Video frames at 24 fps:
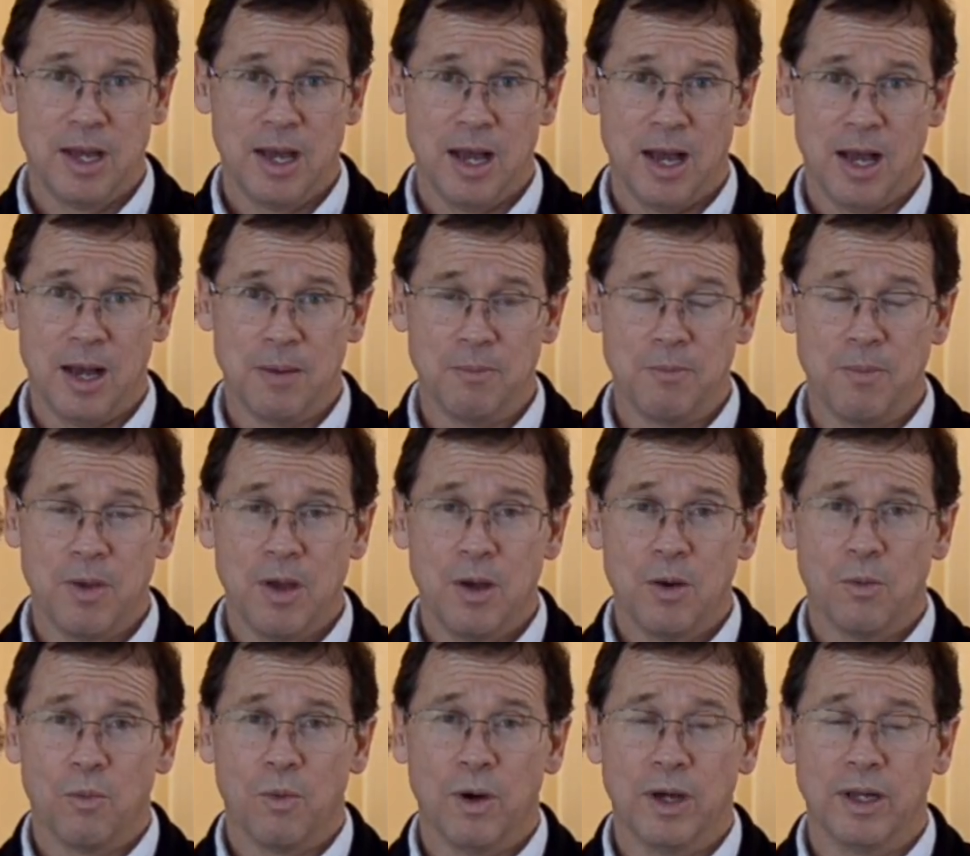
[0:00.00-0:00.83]

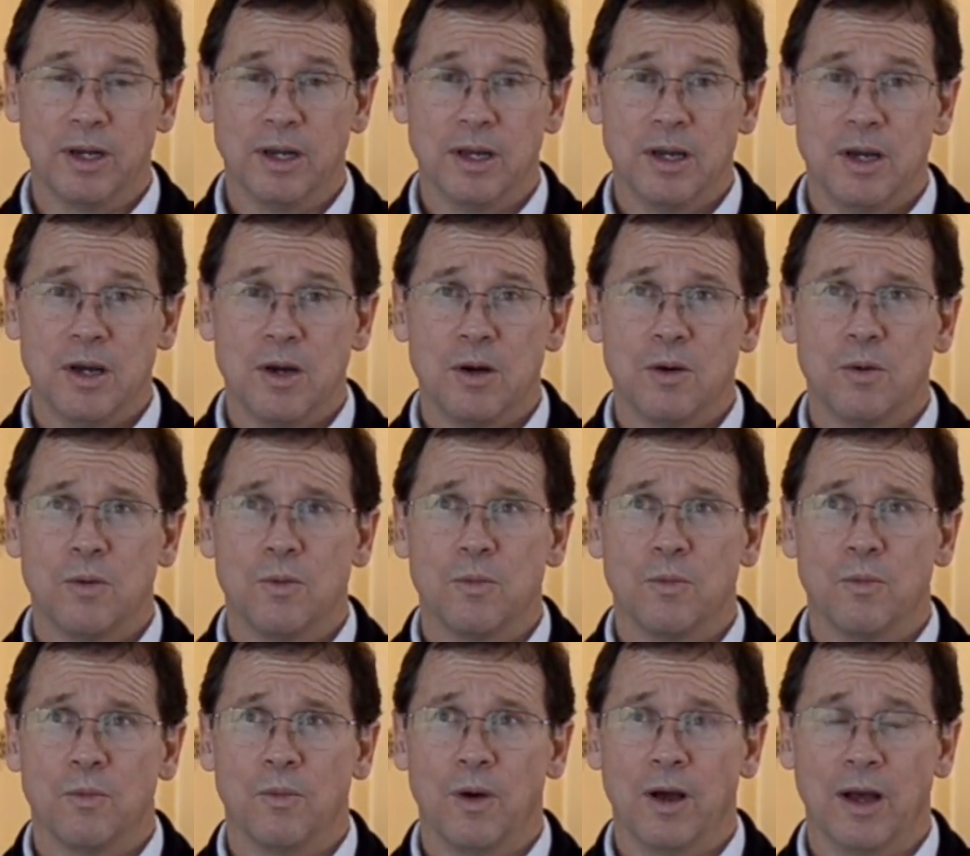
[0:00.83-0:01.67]

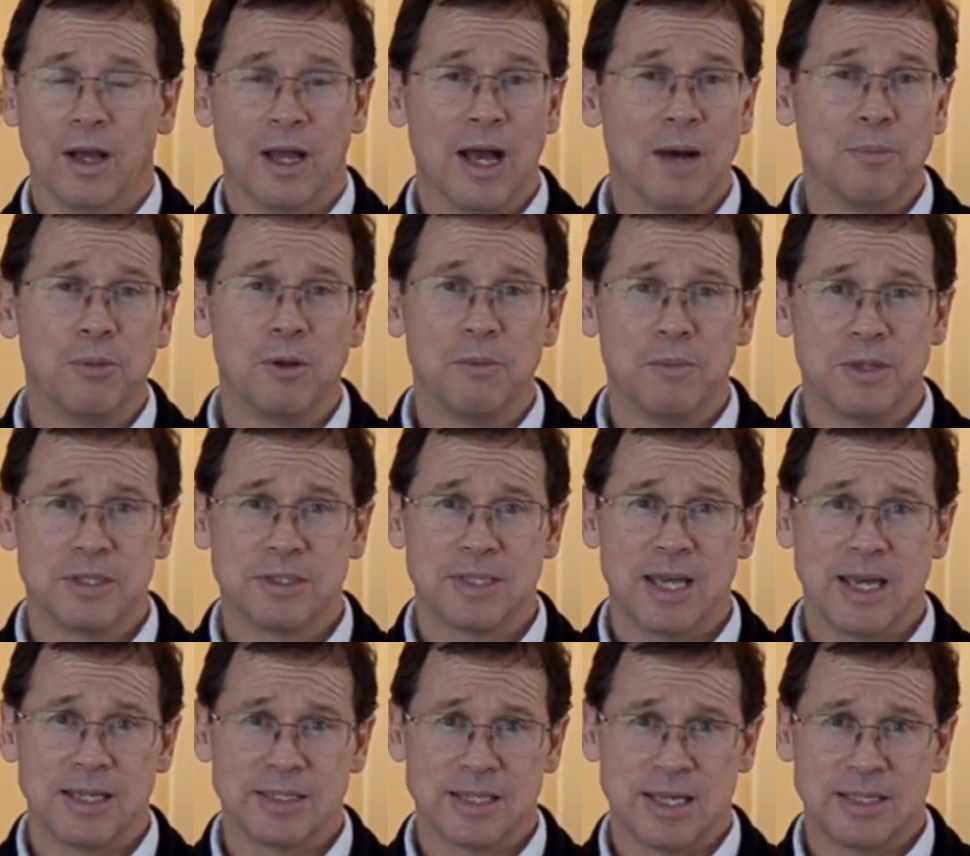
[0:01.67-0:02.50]
A couple of
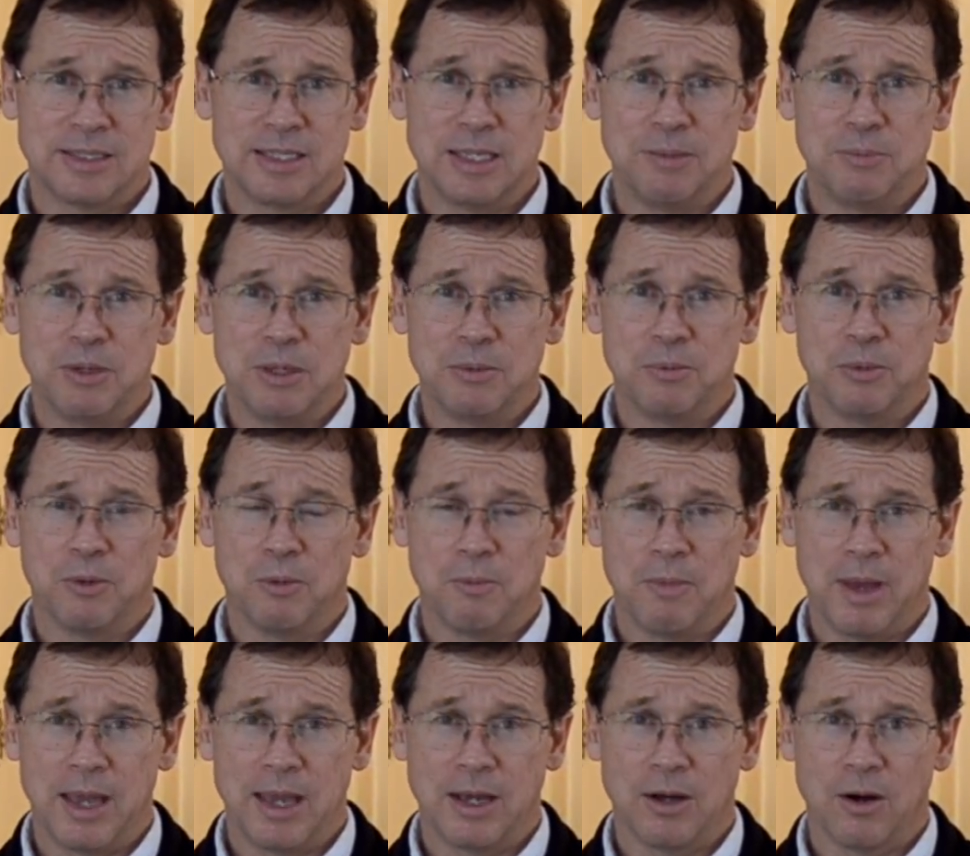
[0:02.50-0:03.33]
mistakes I see people
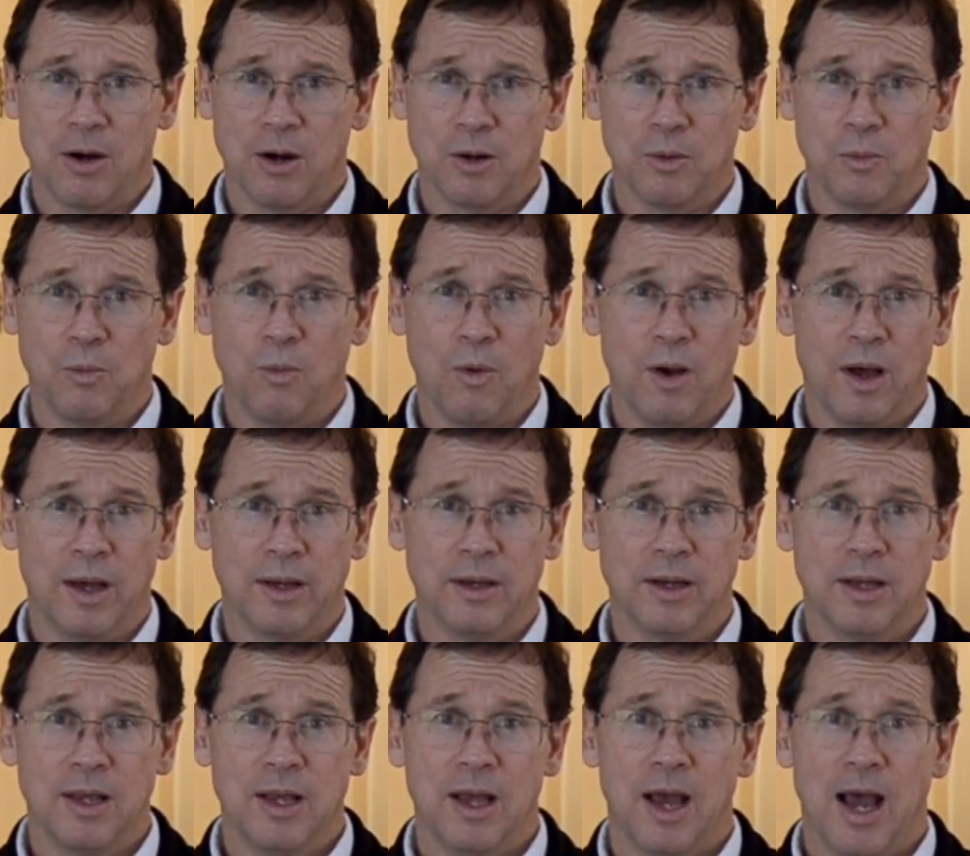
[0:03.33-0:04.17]
make are, one,